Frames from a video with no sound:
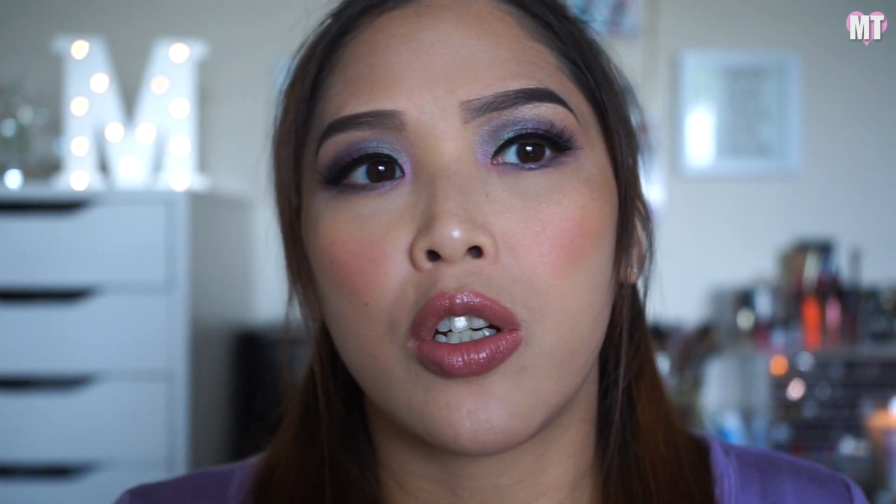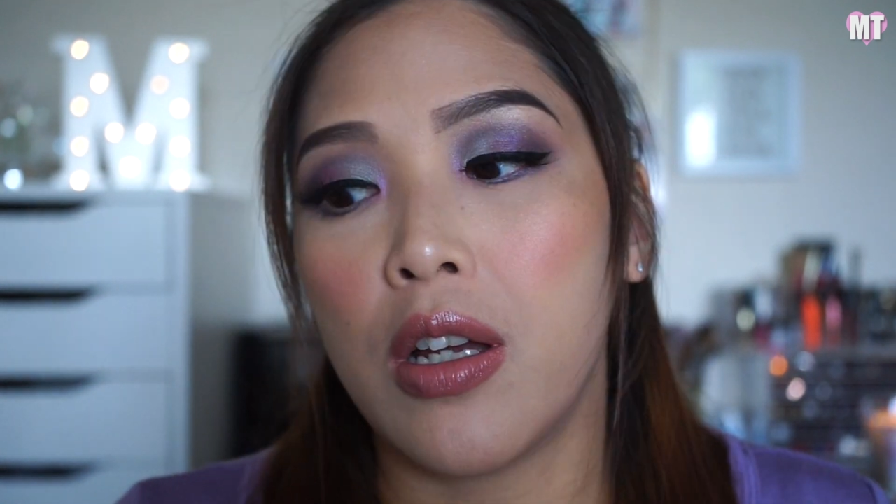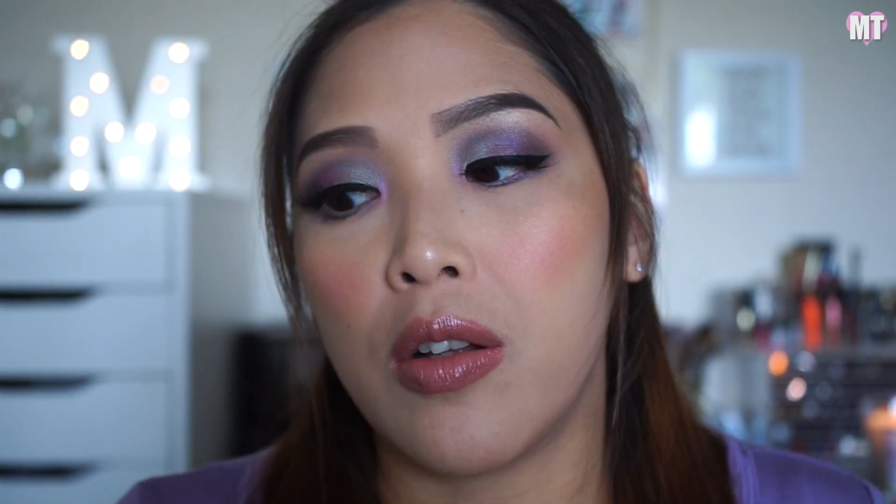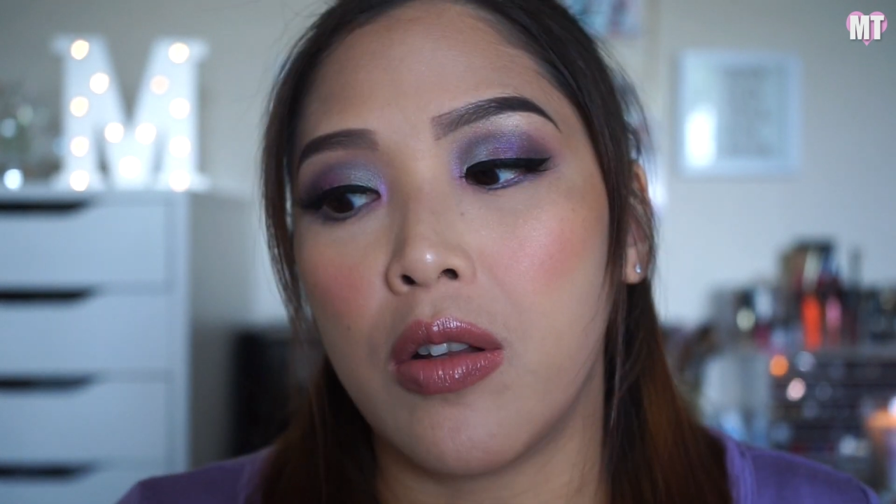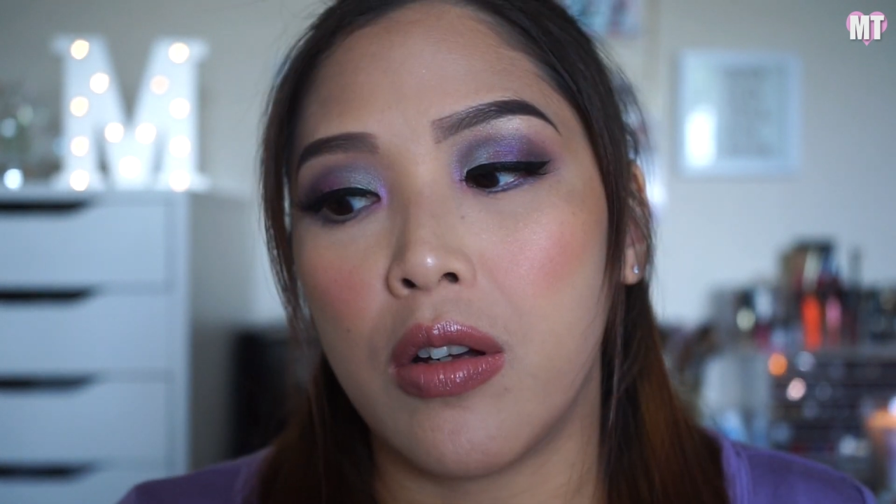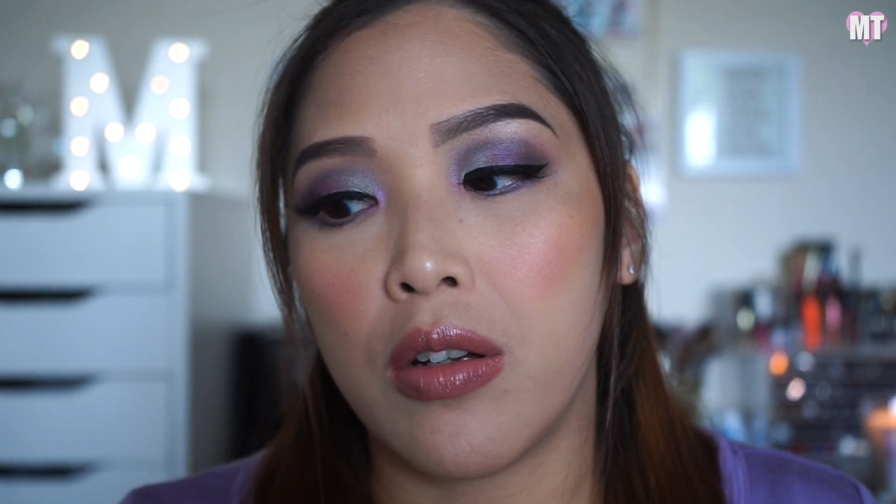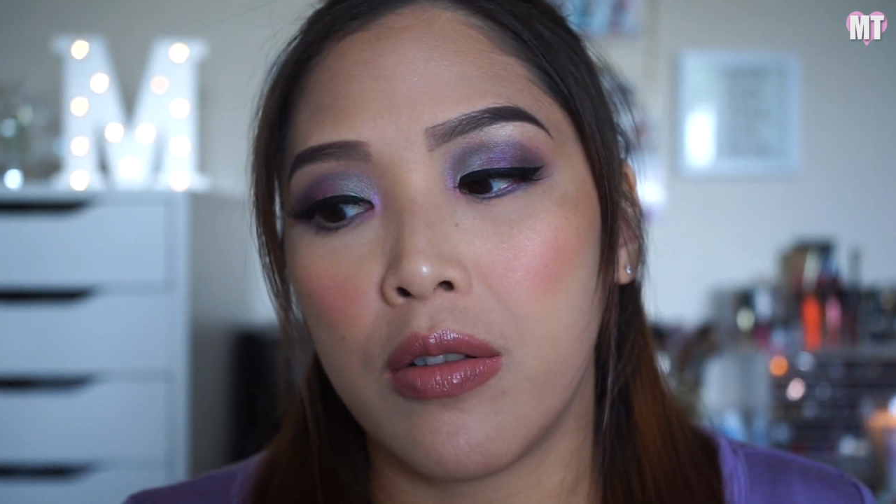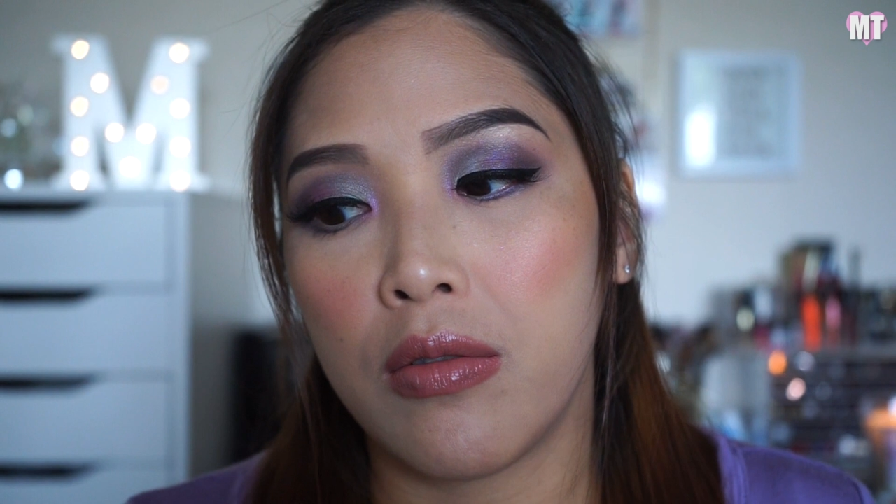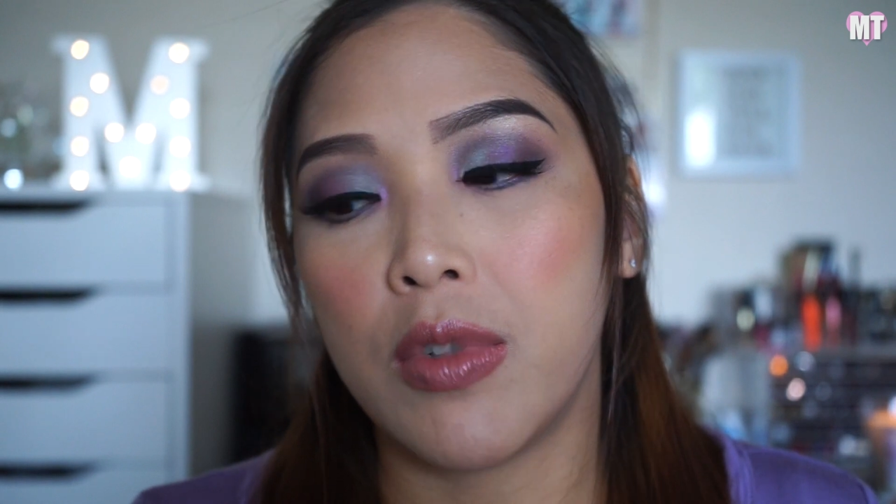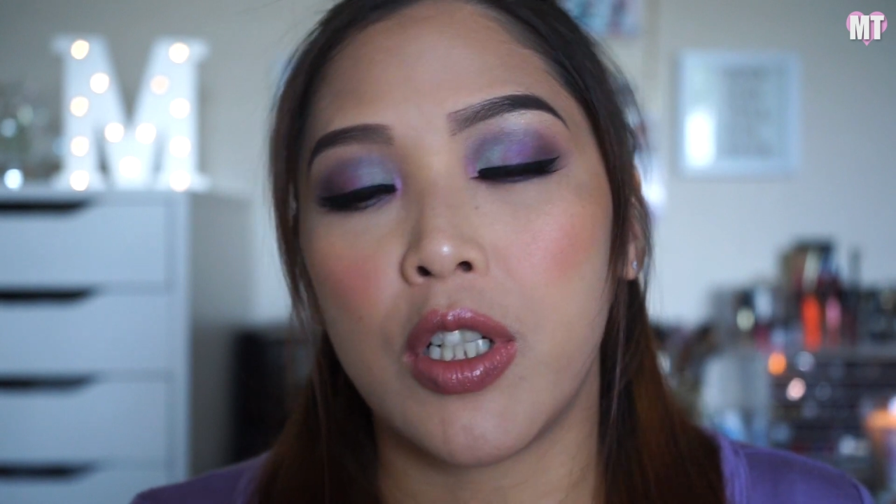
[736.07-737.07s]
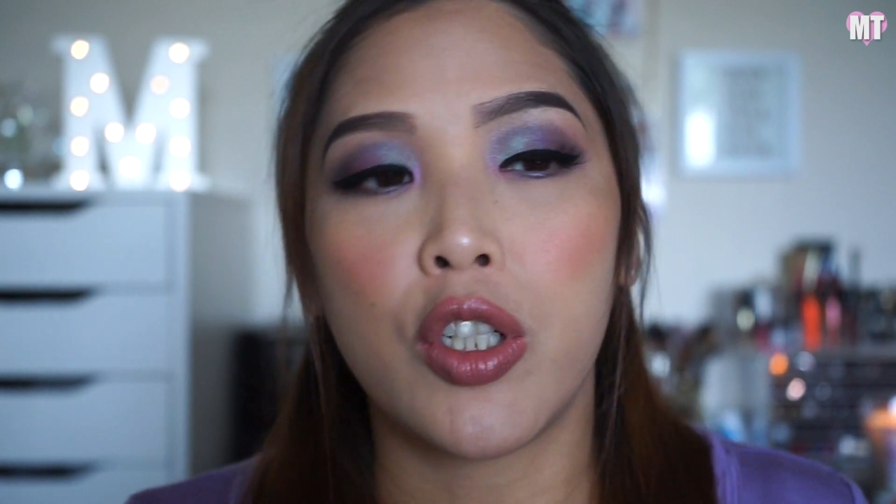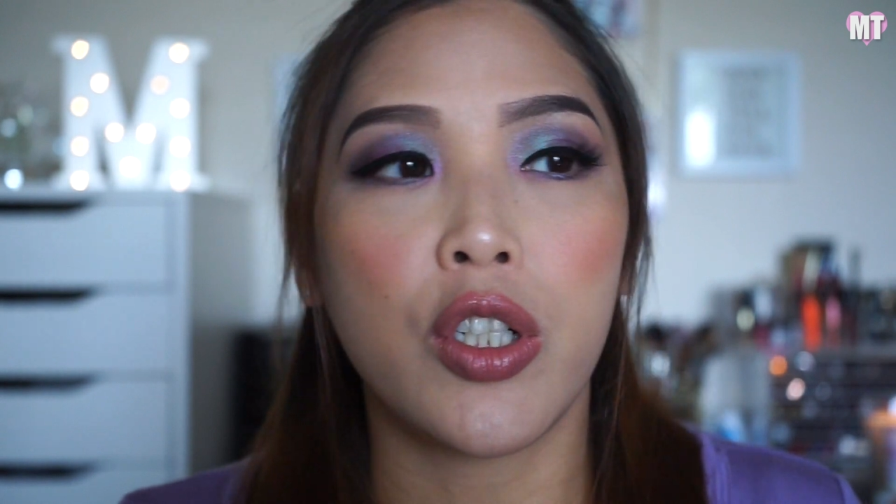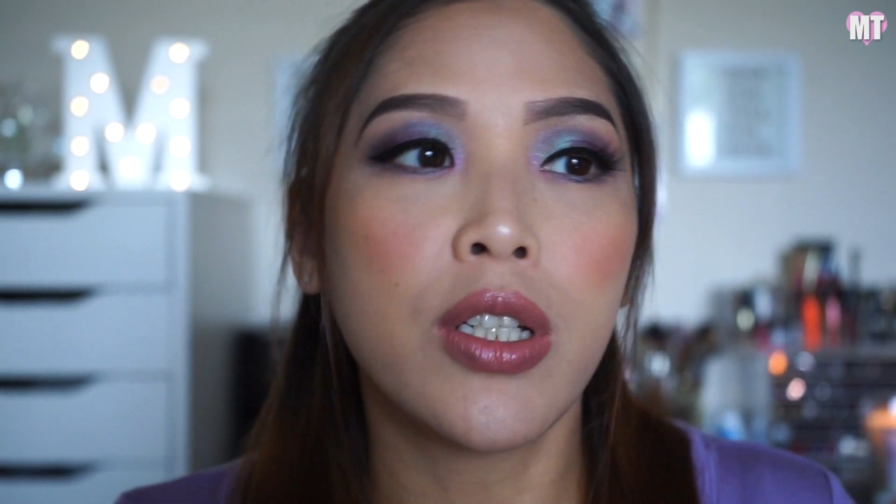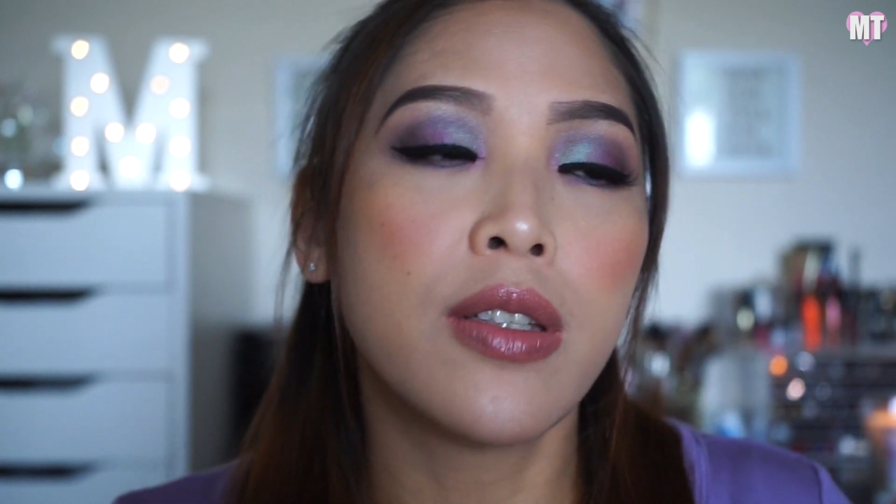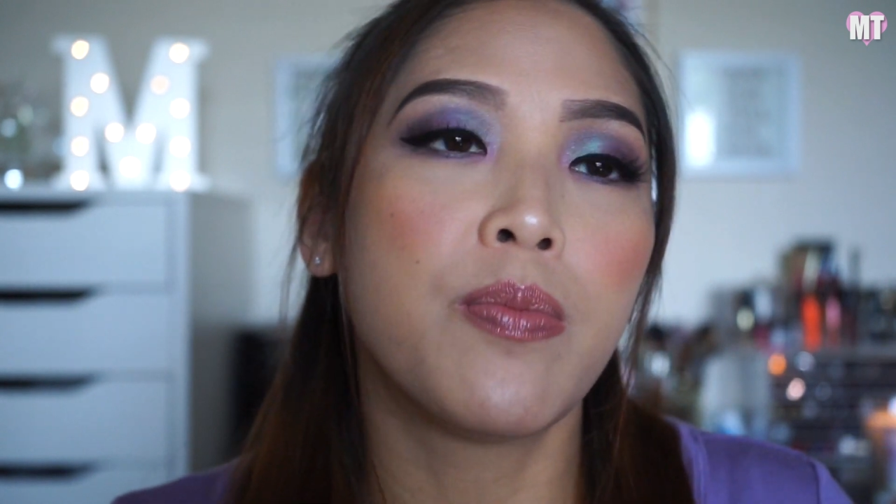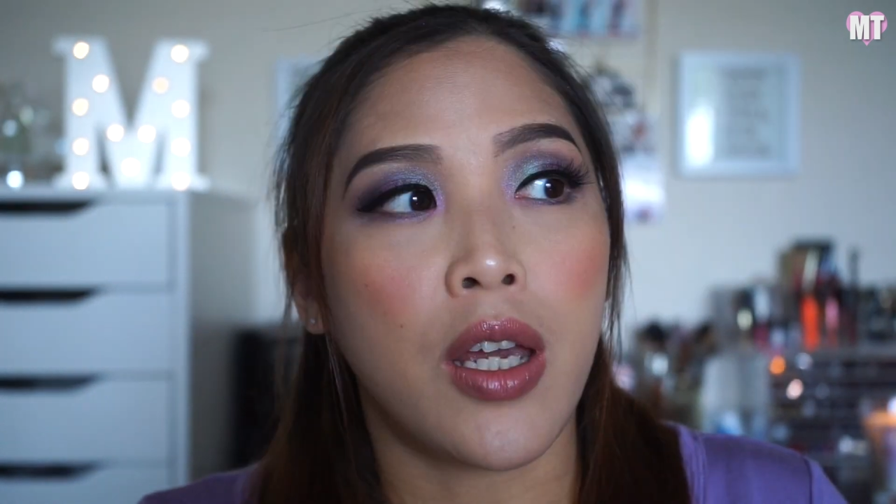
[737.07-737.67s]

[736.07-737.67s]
how long it cooks.